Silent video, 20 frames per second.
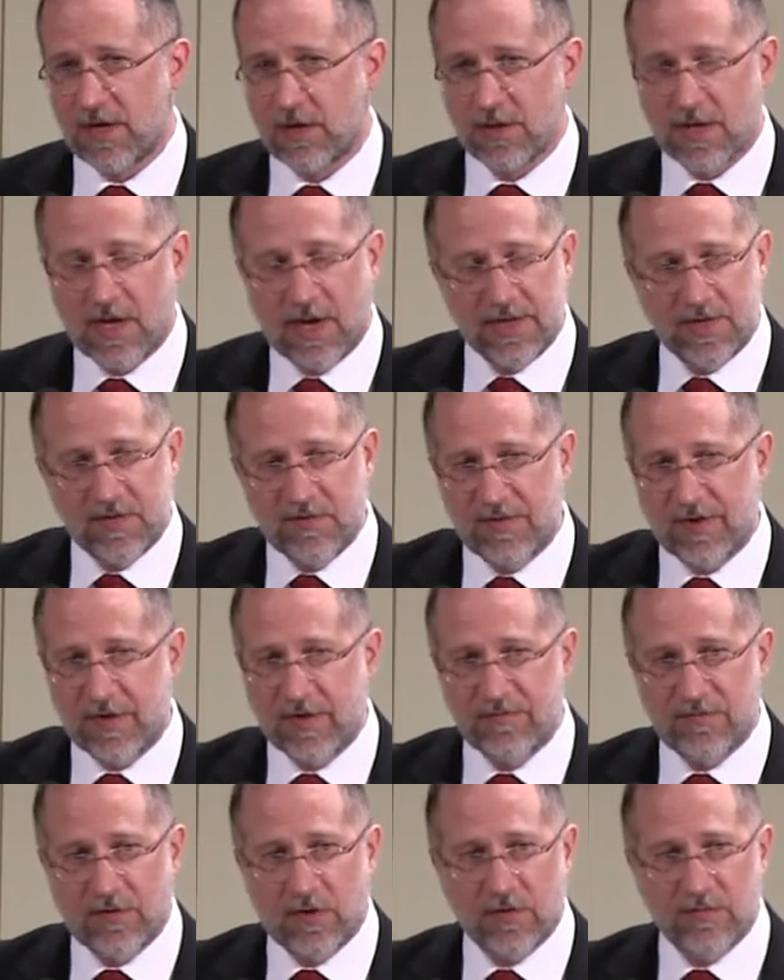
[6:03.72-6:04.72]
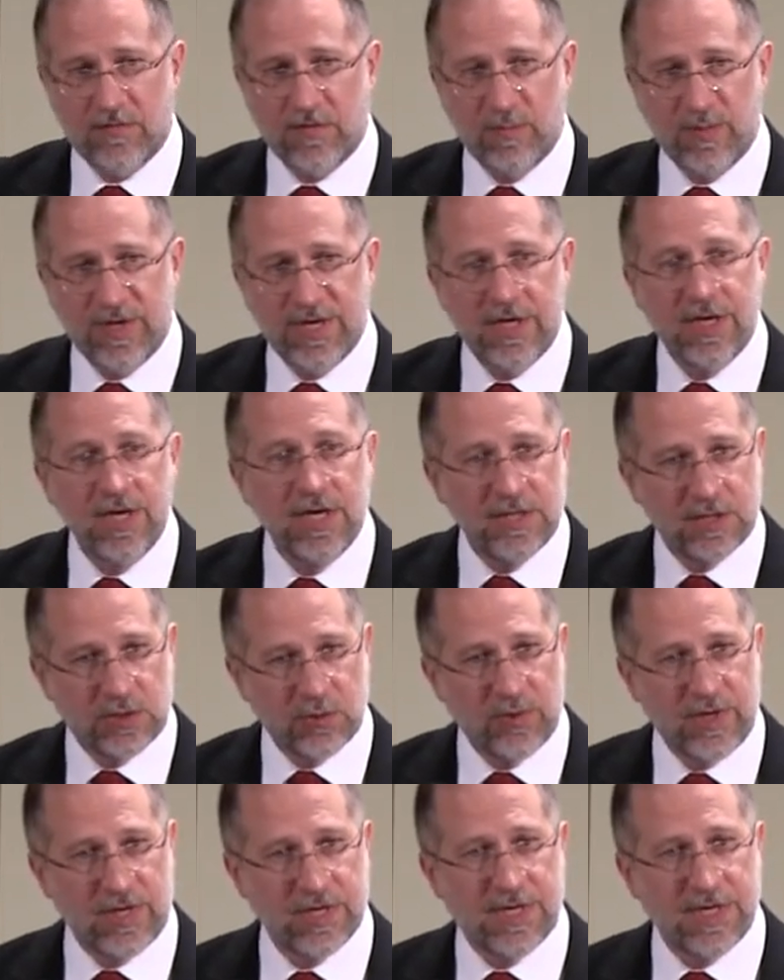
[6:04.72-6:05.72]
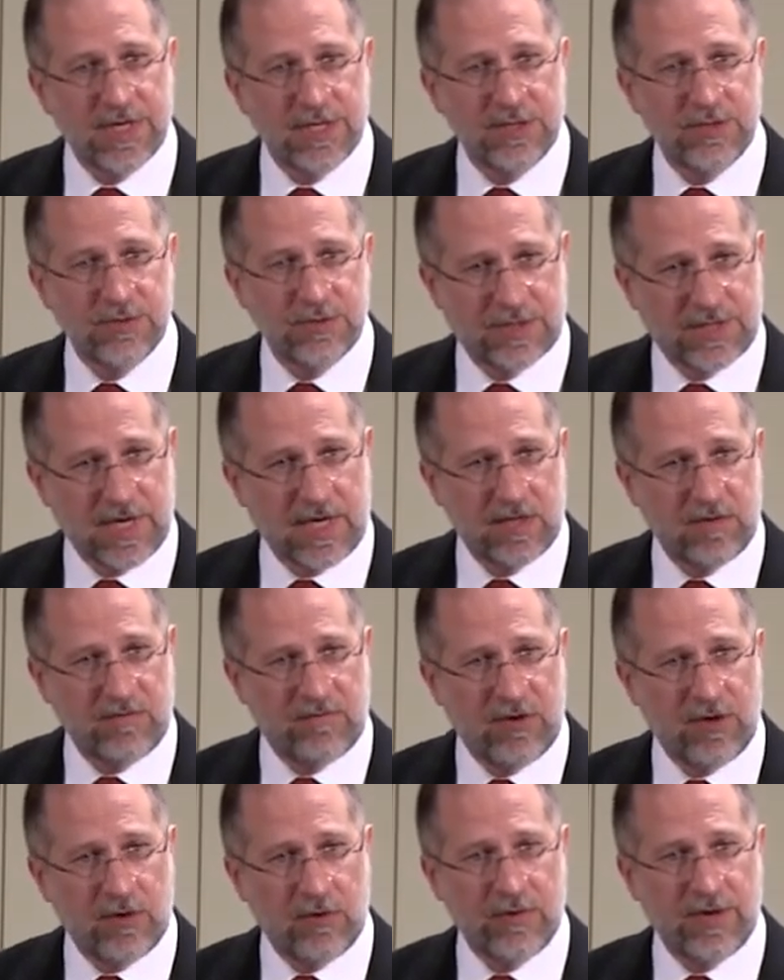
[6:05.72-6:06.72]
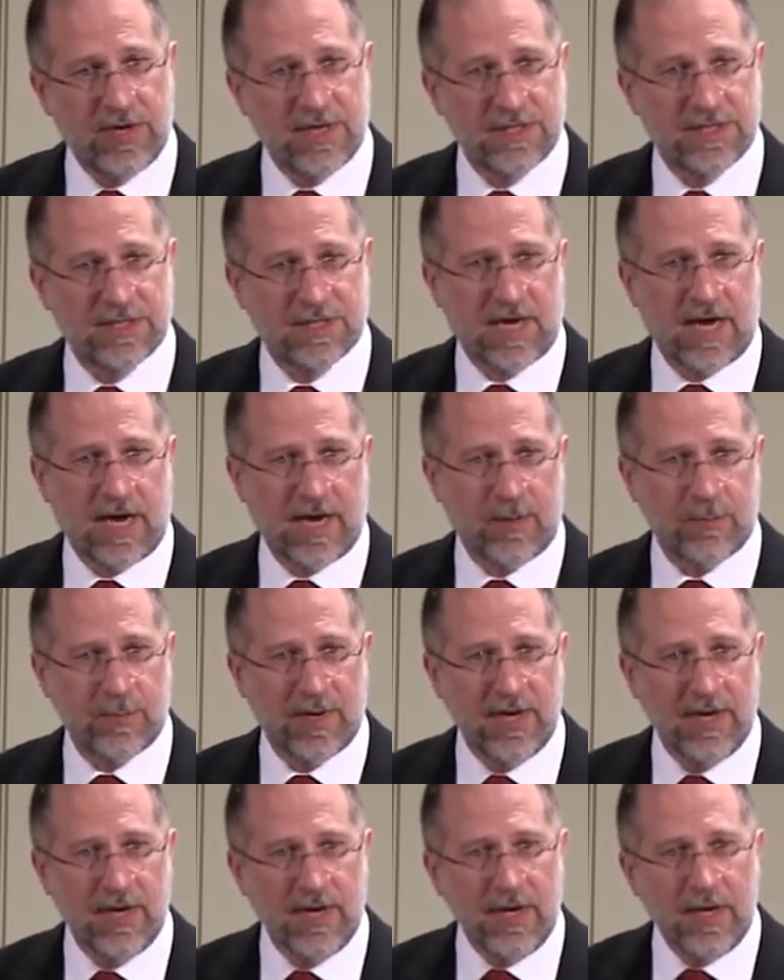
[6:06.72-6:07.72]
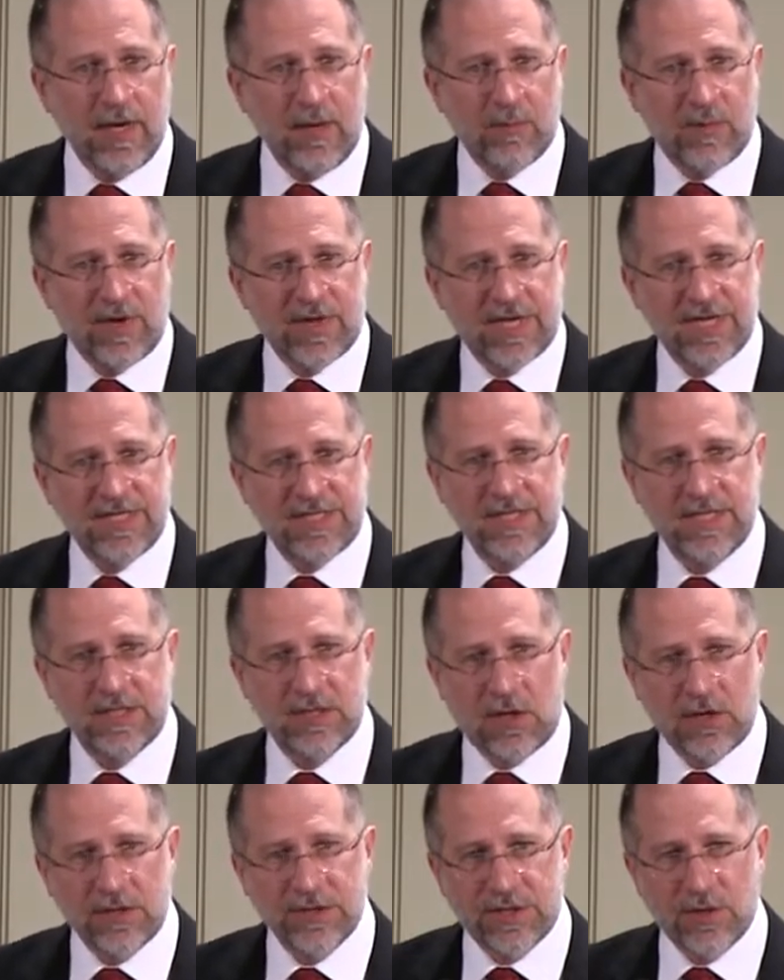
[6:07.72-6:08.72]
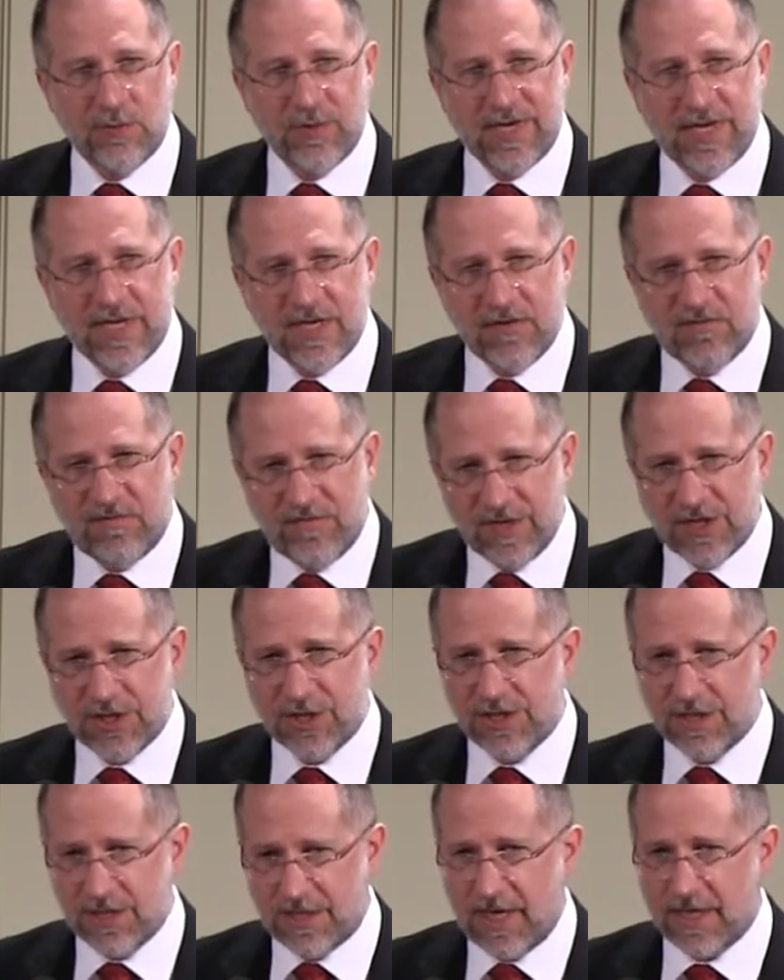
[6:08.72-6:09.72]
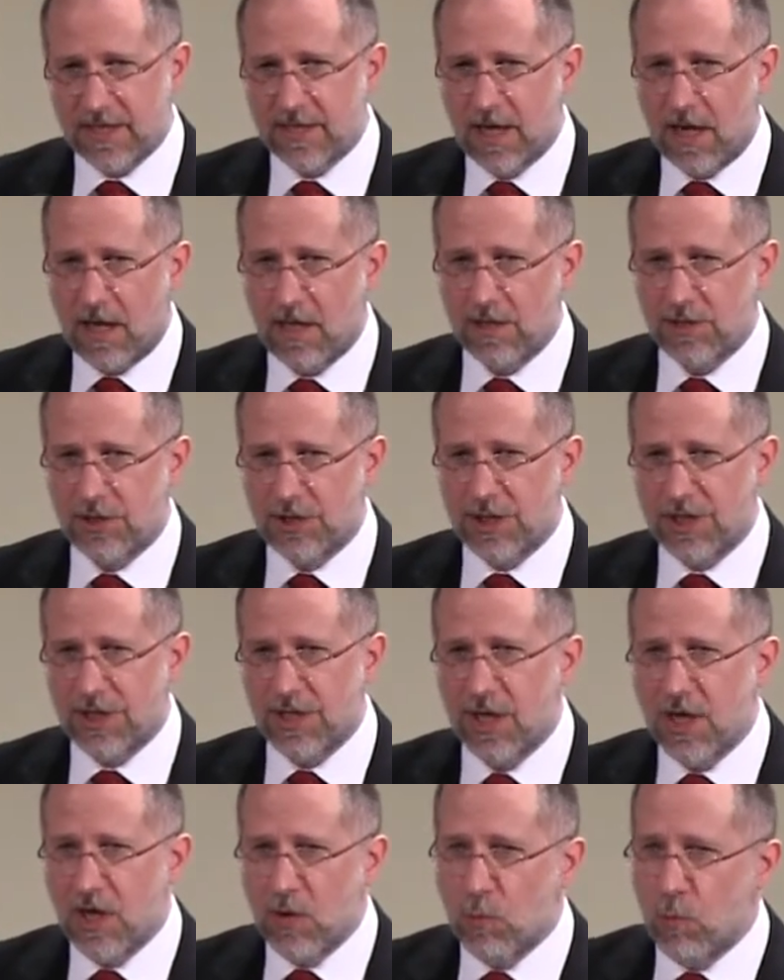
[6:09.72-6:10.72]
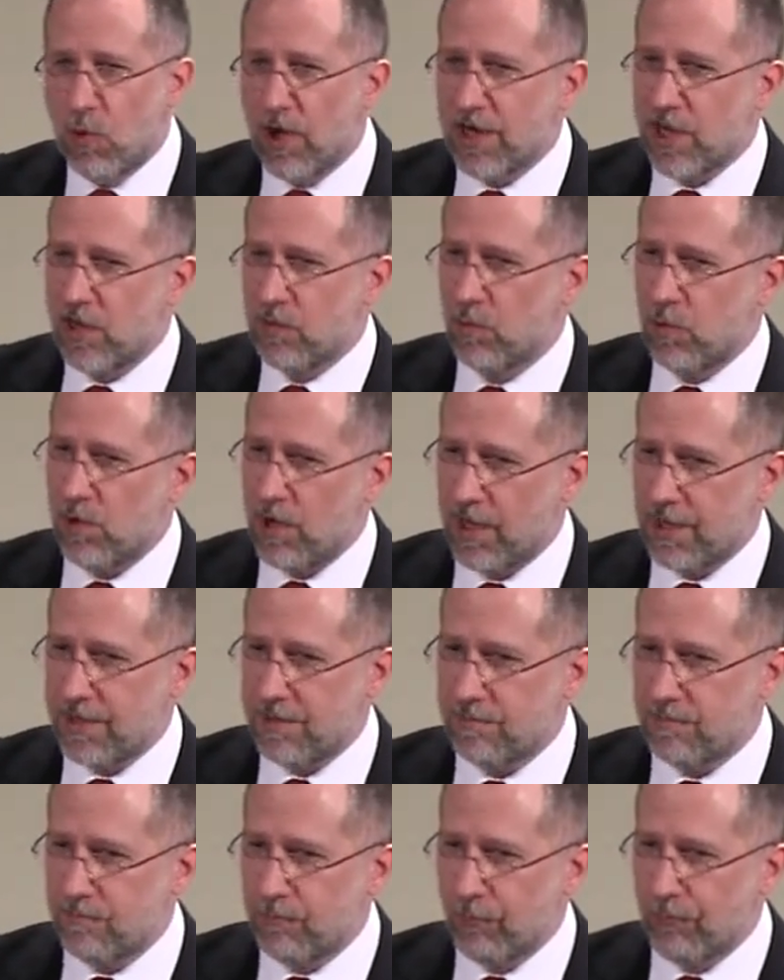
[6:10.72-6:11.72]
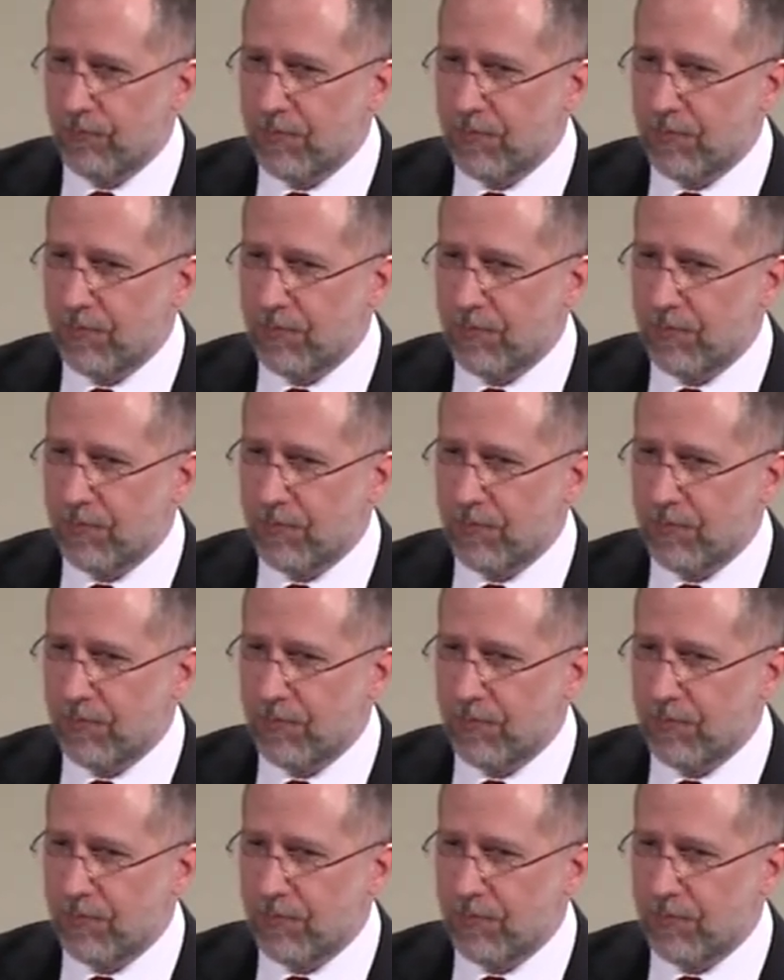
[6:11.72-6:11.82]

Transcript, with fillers: Carolina, very far from me, so we again used telephone and Skype. But this is also an inefficient technology one-on-one. -on -one.